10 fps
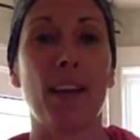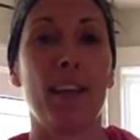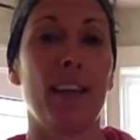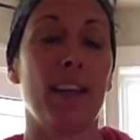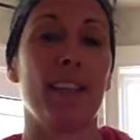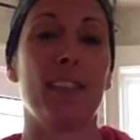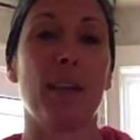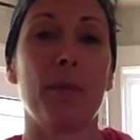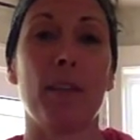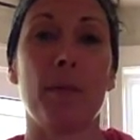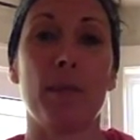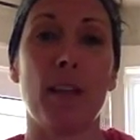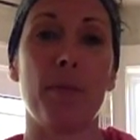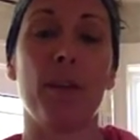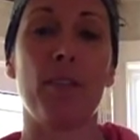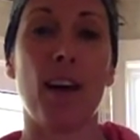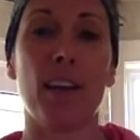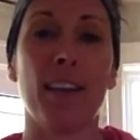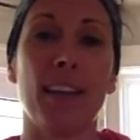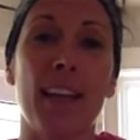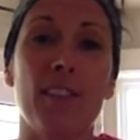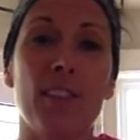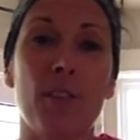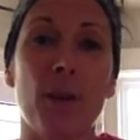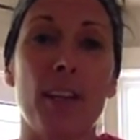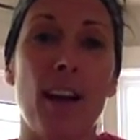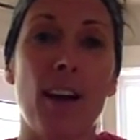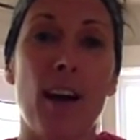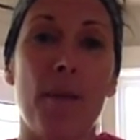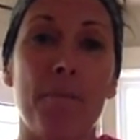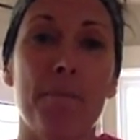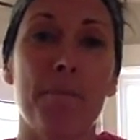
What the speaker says: It is www.enlightensatori.com.